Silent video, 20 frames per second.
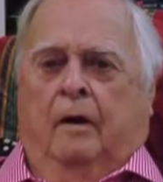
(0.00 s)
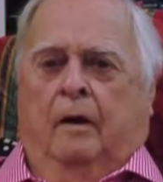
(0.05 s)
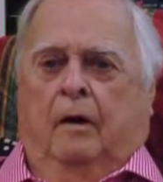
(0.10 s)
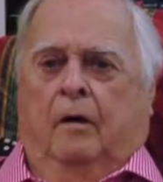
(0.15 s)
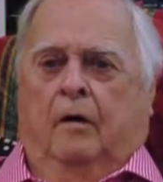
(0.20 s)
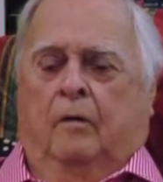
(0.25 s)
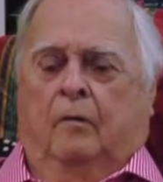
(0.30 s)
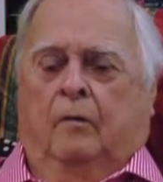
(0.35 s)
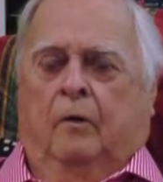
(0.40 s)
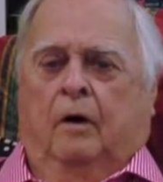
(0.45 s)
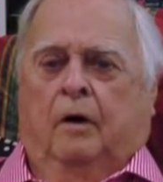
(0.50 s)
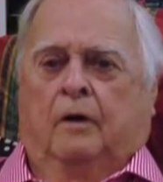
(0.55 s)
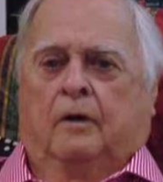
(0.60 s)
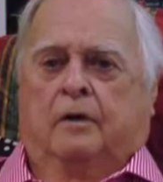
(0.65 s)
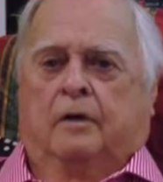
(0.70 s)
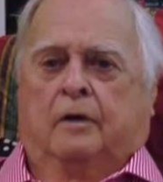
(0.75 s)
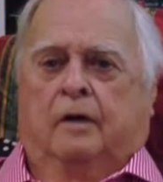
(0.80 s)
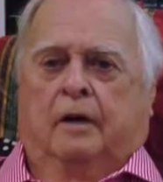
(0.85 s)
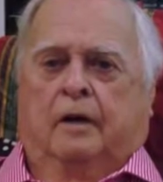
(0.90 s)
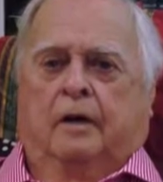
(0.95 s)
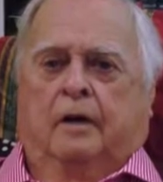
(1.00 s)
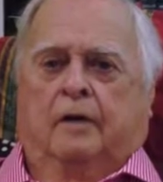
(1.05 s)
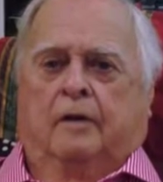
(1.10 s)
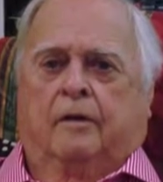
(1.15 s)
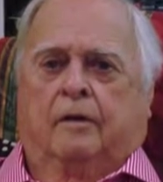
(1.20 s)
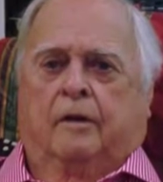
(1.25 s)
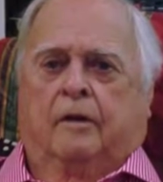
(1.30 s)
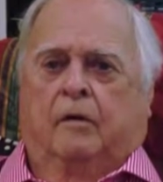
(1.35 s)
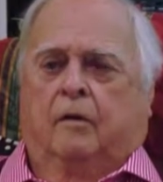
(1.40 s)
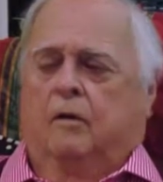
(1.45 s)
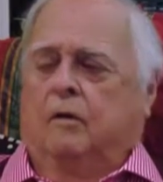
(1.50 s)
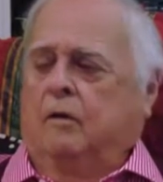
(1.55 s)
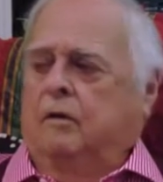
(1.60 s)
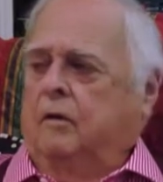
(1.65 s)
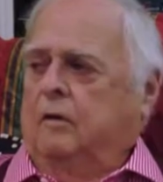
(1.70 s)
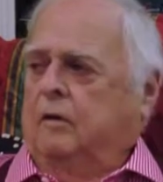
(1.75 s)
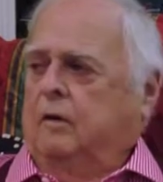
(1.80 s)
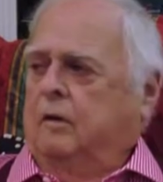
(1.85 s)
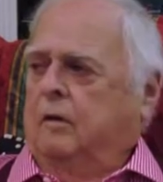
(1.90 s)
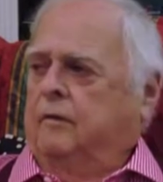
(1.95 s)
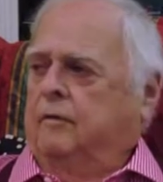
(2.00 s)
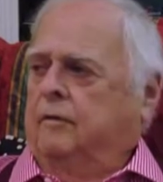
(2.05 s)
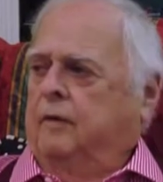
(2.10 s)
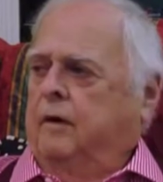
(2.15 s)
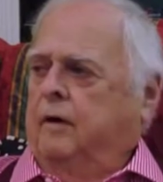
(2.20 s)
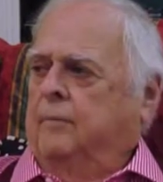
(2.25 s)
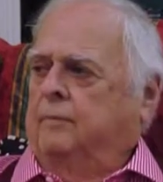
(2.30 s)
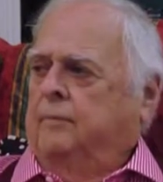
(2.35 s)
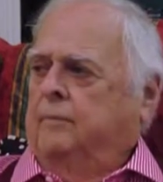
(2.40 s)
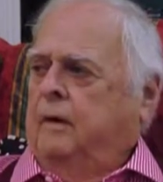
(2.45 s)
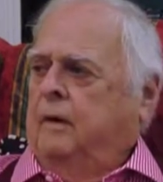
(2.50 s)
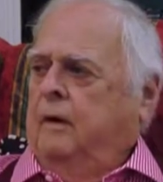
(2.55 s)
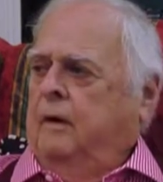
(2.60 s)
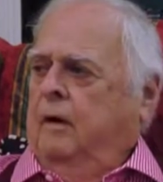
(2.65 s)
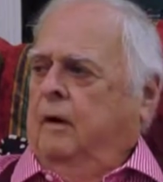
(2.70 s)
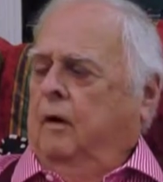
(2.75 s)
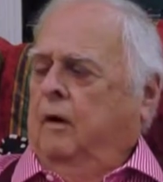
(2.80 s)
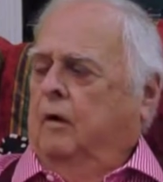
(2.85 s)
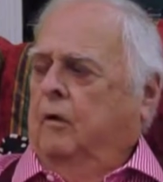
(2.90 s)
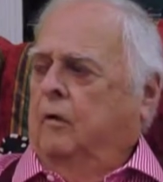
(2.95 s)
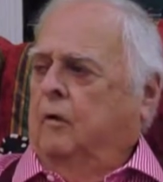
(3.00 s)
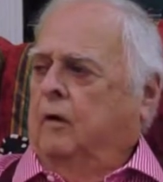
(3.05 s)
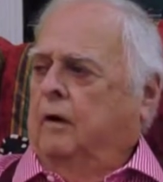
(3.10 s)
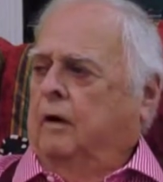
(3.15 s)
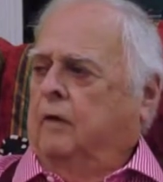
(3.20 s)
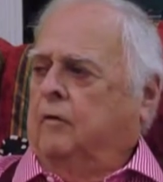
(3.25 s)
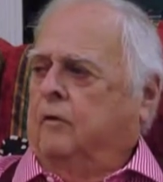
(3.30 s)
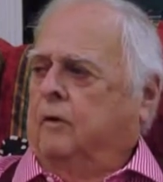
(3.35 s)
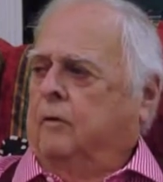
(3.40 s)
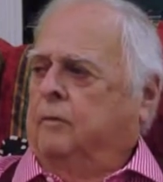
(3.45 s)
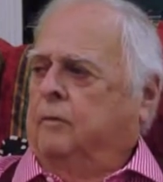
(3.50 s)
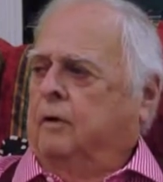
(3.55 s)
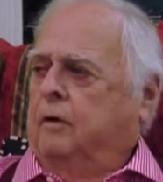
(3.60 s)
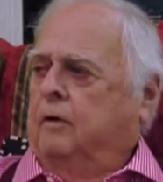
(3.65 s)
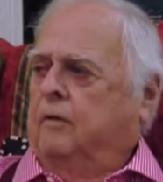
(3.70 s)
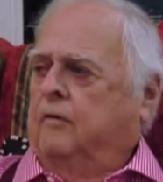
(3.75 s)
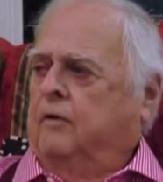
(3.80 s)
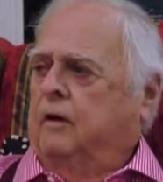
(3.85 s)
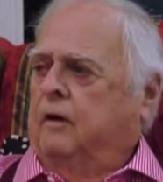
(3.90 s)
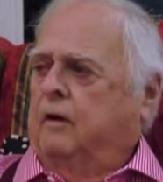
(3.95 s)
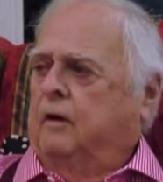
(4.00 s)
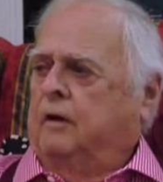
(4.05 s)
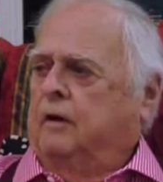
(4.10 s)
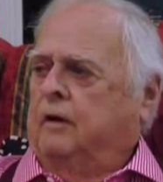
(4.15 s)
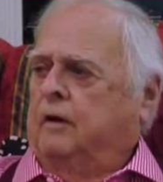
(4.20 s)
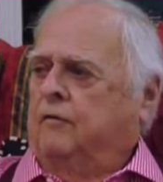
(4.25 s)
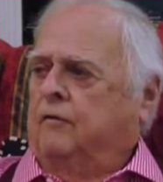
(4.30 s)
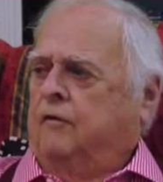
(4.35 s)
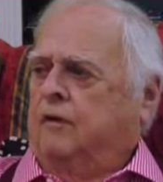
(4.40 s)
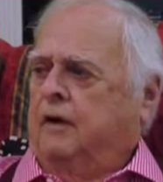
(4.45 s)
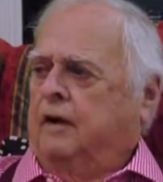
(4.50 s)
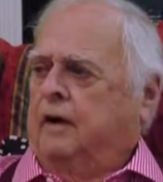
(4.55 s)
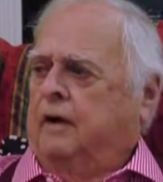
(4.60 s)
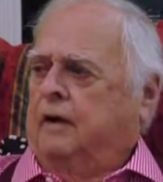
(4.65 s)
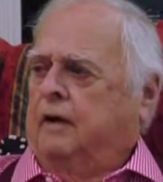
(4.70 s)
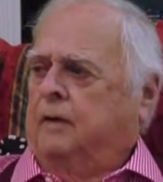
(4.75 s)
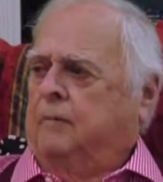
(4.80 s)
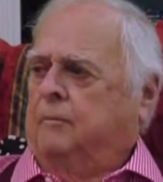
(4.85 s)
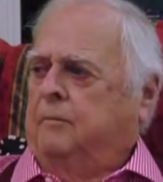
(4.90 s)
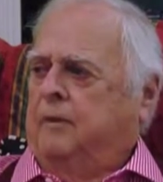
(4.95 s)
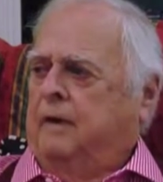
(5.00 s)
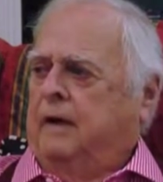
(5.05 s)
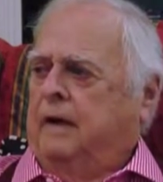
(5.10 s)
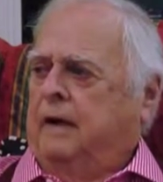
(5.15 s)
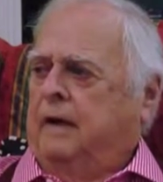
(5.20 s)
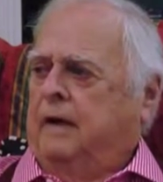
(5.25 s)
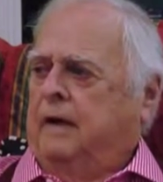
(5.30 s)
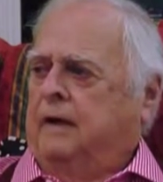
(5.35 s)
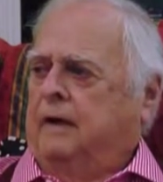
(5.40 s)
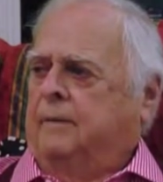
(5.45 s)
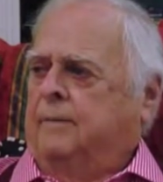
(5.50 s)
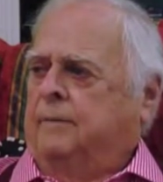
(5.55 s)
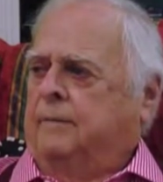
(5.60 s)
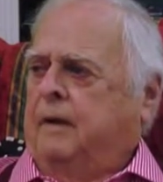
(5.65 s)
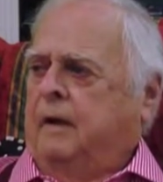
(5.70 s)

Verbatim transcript: on what is now the corner of uh, Old Hickory Boulevard and Franklin Pike,